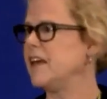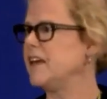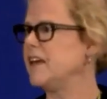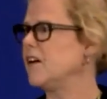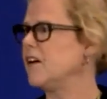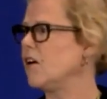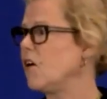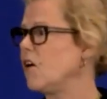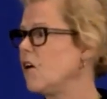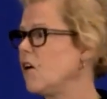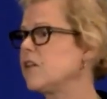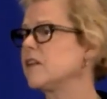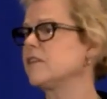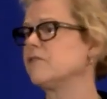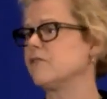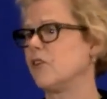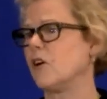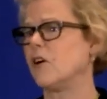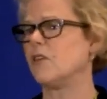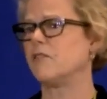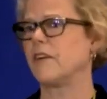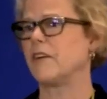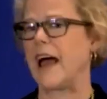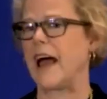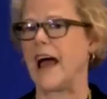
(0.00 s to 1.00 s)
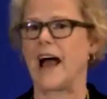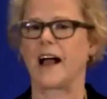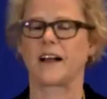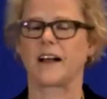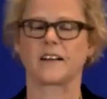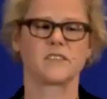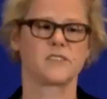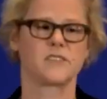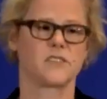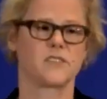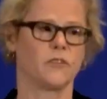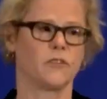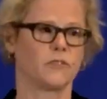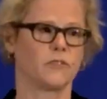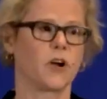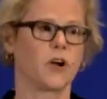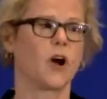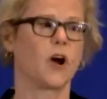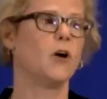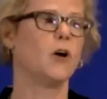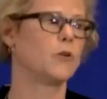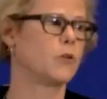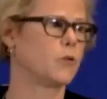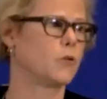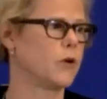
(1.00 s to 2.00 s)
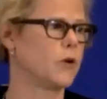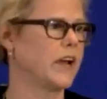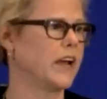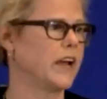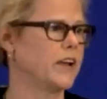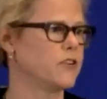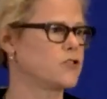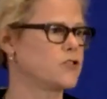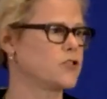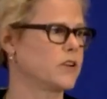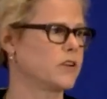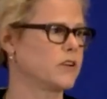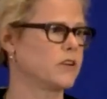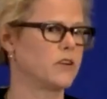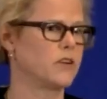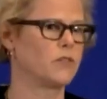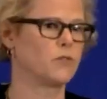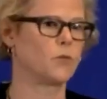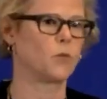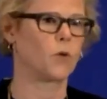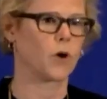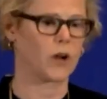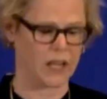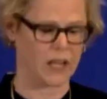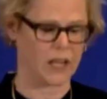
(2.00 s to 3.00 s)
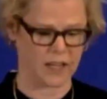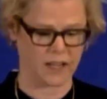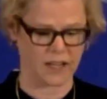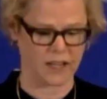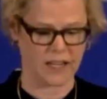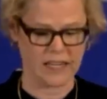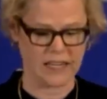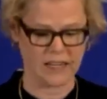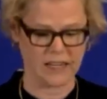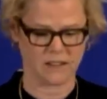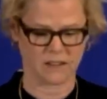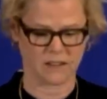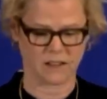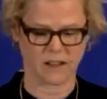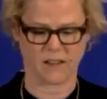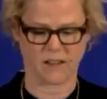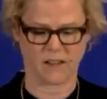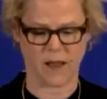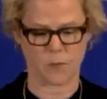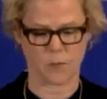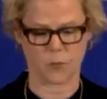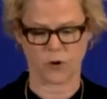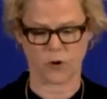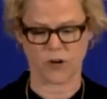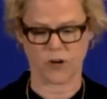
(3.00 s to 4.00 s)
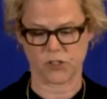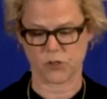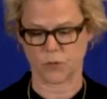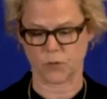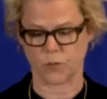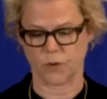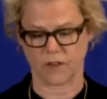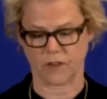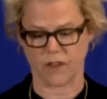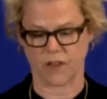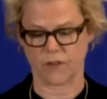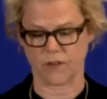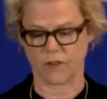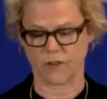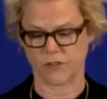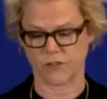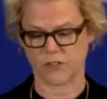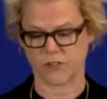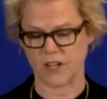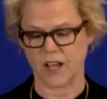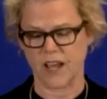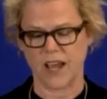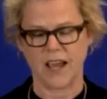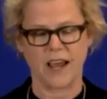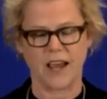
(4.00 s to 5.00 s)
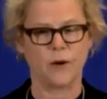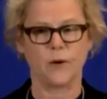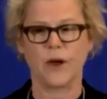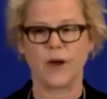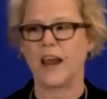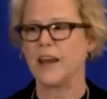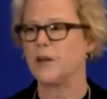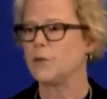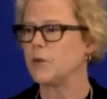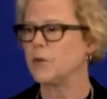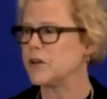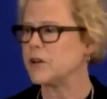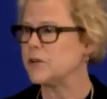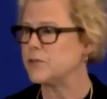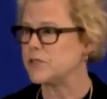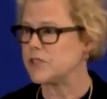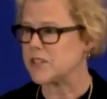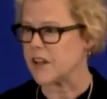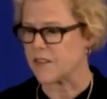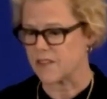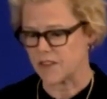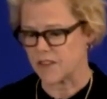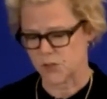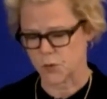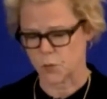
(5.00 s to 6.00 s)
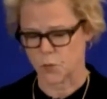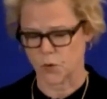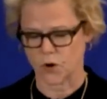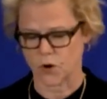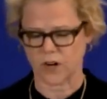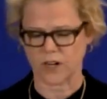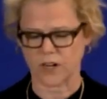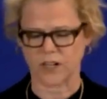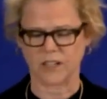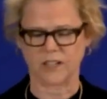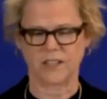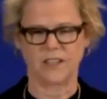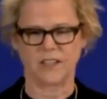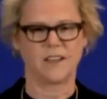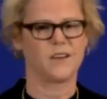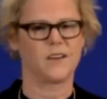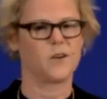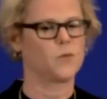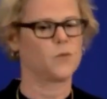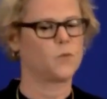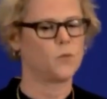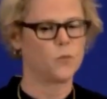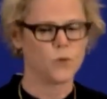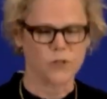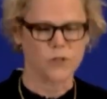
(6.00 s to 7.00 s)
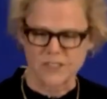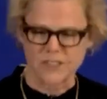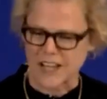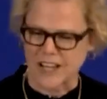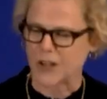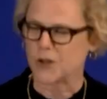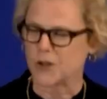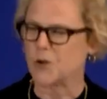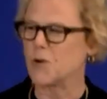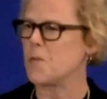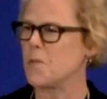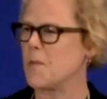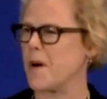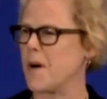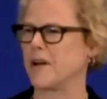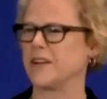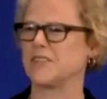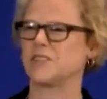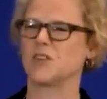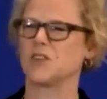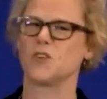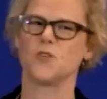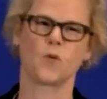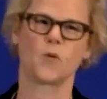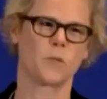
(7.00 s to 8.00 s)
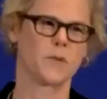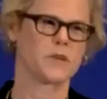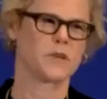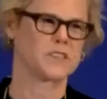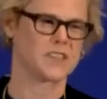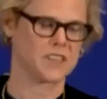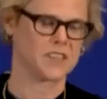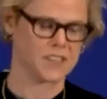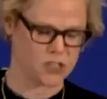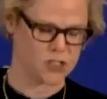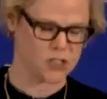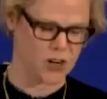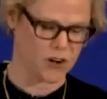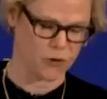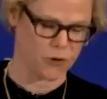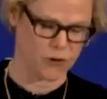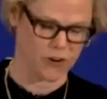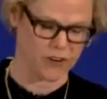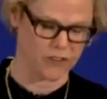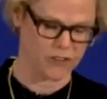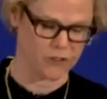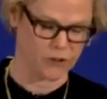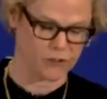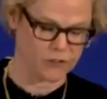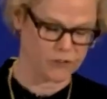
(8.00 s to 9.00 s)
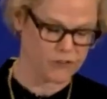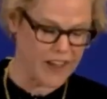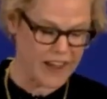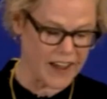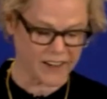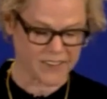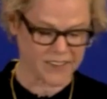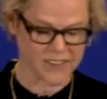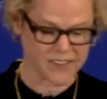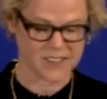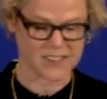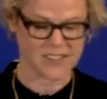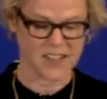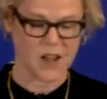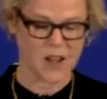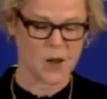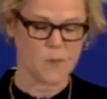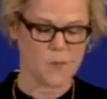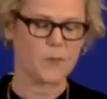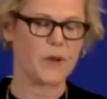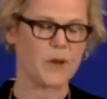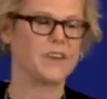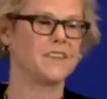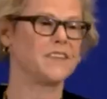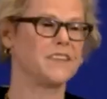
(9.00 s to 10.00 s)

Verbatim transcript: They all involve acts of co creation, of working in collaboration with others. Now, anyone who's done this work will tell you about its enormously generative effects,